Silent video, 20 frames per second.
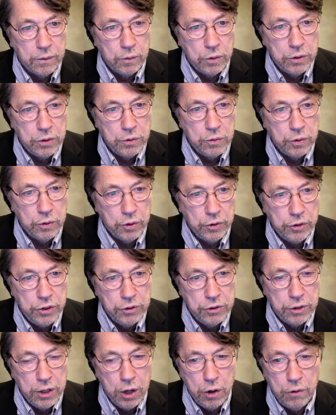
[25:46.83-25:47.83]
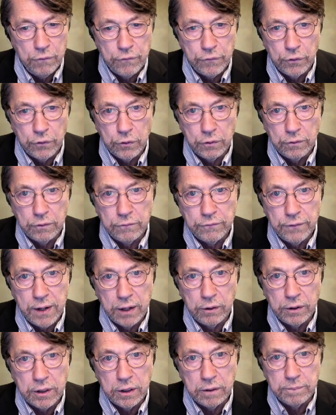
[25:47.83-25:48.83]
who you know for
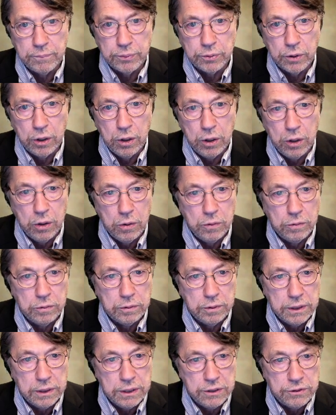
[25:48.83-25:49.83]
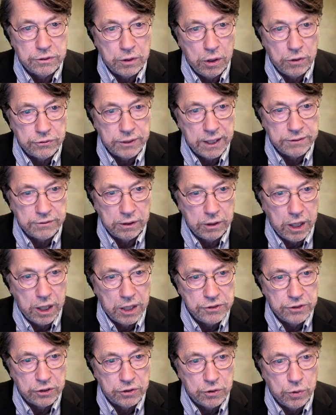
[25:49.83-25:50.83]
Final Cut Pro, also has a
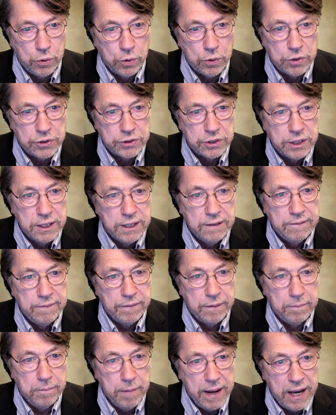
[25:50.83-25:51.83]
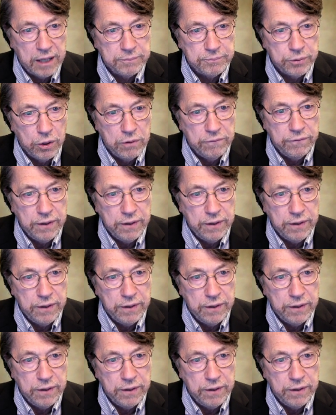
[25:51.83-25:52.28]
Logic course. Mac Pro